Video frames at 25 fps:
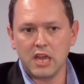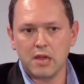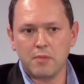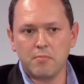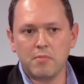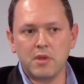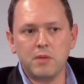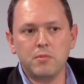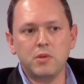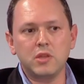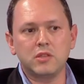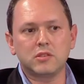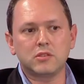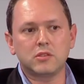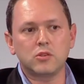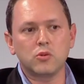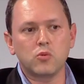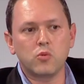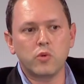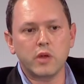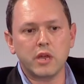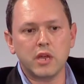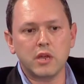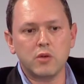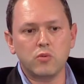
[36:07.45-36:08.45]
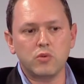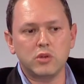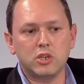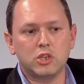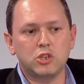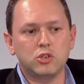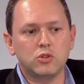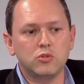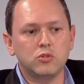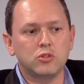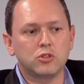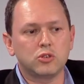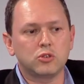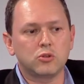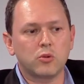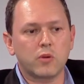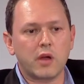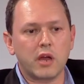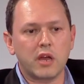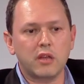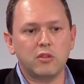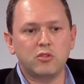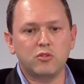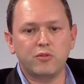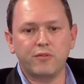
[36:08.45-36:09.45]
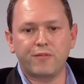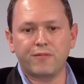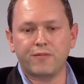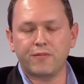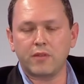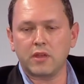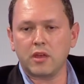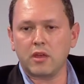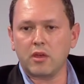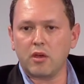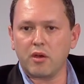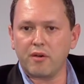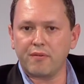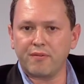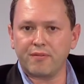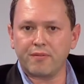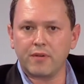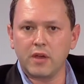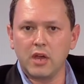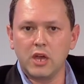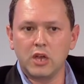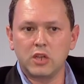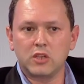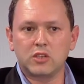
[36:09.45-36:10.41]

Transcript: maybe it's a way we should try to think of